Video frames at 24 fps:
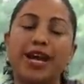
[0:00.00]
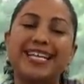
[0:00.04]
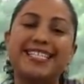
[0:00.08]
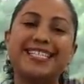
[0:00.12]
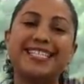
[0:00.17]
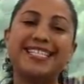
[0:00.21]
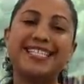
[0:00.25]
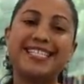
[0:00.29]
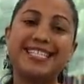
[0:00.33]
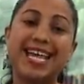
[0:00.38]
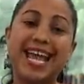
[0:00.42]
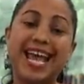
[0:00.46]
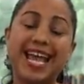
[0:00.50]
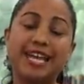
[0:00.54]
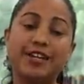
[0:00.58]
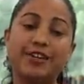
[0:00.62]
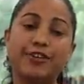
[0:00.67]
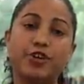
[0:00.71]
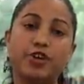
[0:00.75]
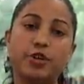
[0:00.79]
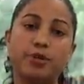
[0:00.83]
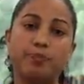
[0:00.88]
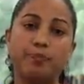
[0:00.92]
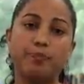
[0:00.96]
a
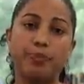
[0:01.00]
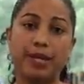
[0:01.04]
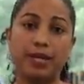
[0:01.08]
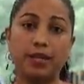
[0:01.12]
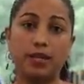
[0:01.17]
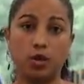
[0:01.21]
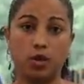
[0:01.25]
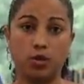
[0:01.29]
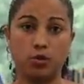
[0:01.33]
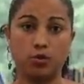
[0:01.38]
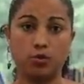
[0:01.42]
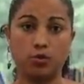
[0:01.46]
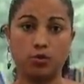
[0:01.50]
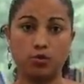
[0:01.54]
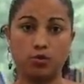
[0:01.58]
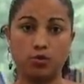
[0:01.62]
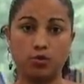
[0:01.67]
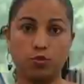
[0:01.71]
standard pillow,